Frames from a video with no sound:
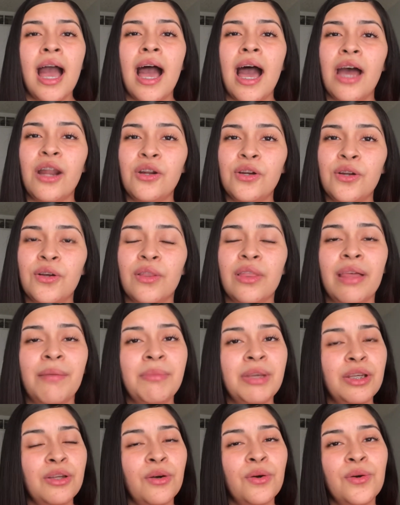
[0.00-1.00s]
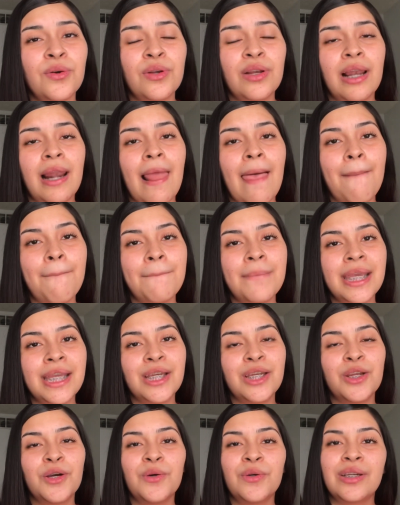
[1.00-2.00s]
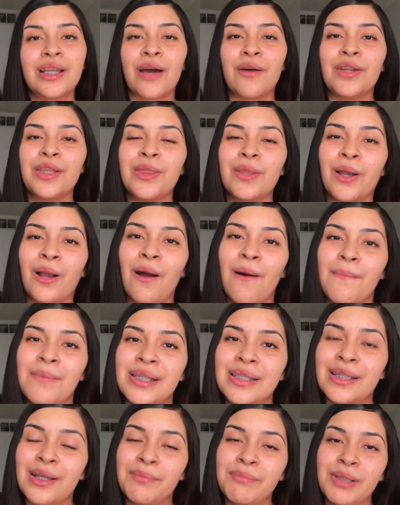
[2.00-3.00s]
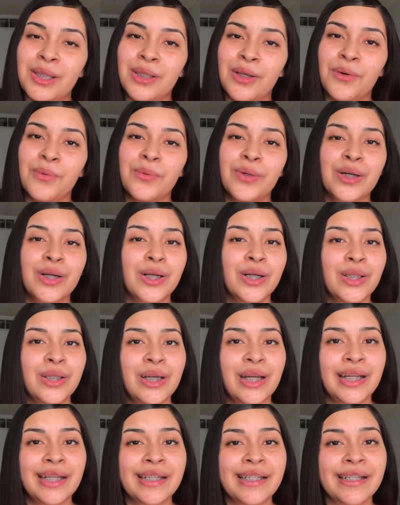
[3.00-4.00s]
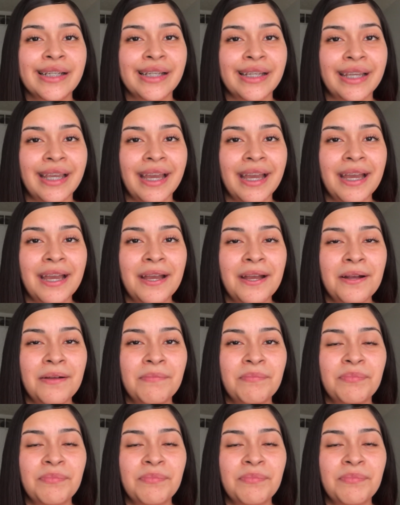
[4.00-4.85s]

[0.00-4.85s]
I don't know let me don't let me know down in the comments down below what color I should get